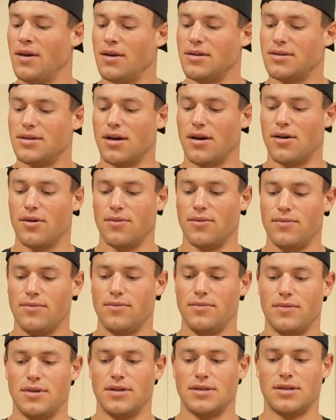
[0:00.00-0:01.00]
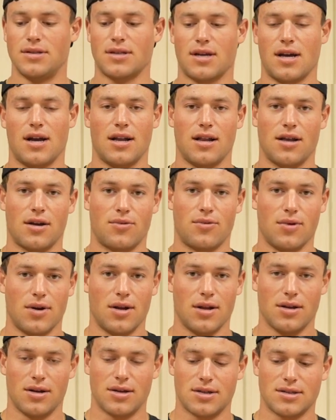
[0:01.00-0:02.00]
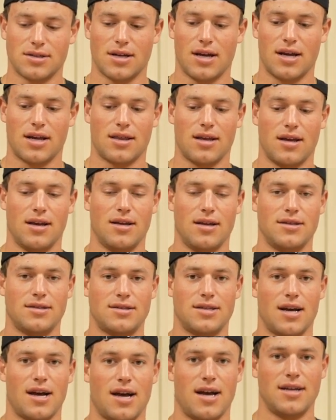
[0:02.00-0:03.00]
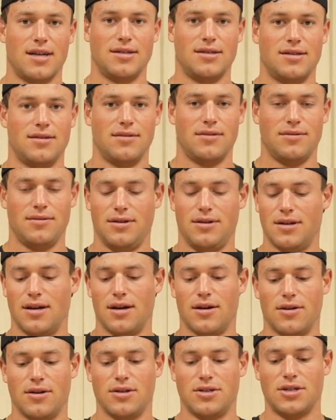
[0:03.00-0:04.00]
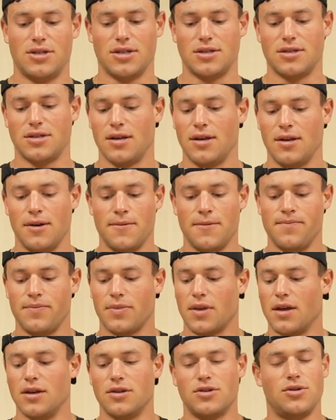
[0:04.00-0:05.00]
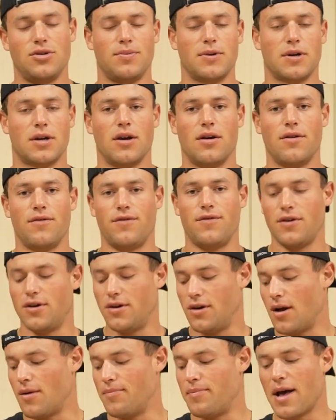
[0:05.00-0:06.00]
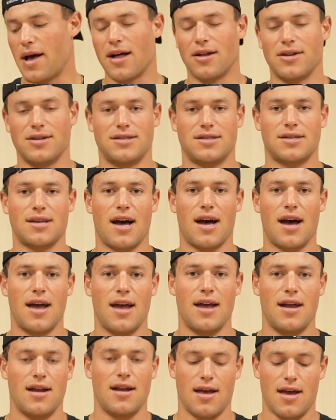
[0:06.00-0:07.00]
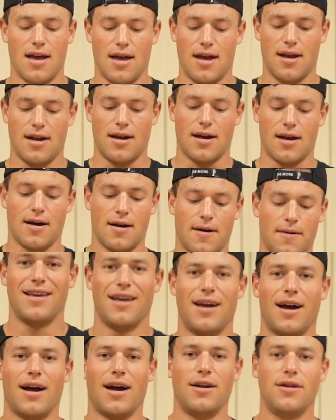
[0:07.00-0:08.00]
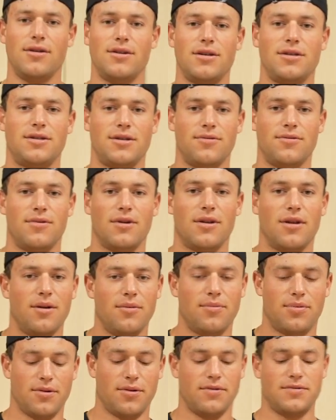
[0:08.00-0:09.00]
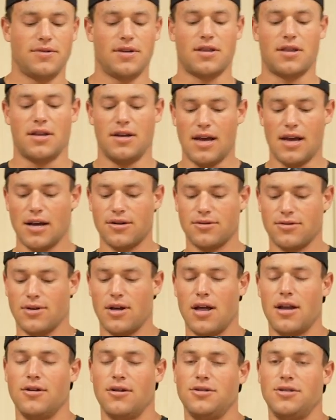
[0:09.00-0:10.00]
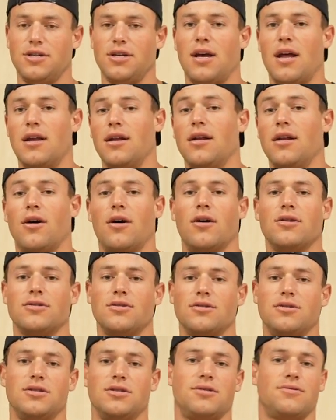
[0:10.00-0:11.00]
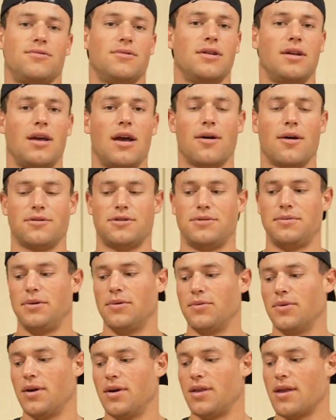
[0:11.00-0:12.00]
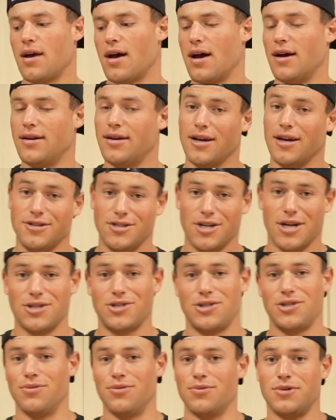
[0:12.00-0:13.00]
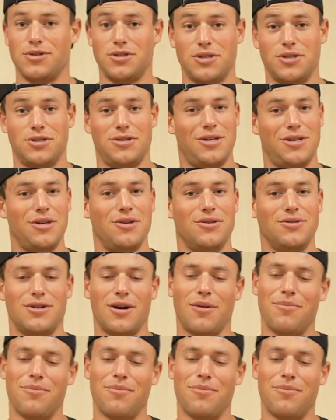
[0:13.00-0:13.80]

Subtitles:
So this is kind of like what it looks like, the inside. It's just super good for a balanced diet, and I noticed it really improves like the natural energy, and it also just really helps me with digestion, which is huge.